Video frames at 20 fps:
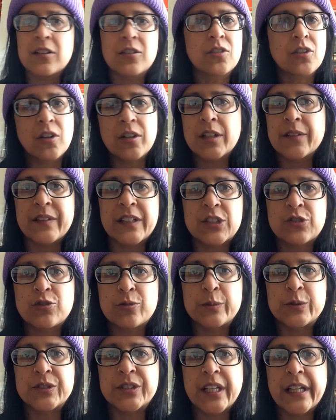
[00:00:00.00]
God I've had
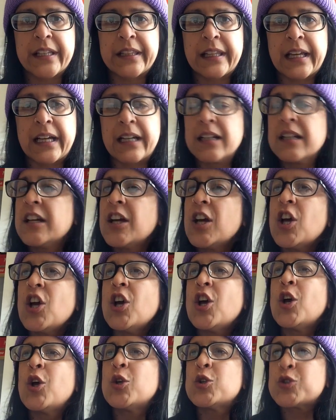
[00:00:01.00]
trouble saying that,
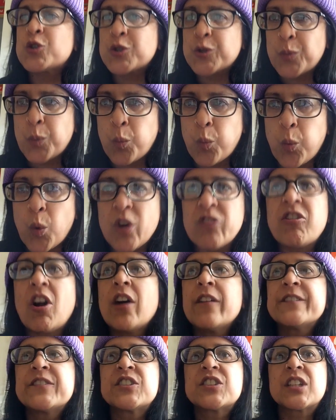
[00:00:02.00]

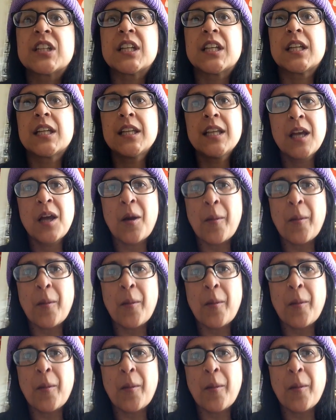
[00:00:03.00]
Swarovski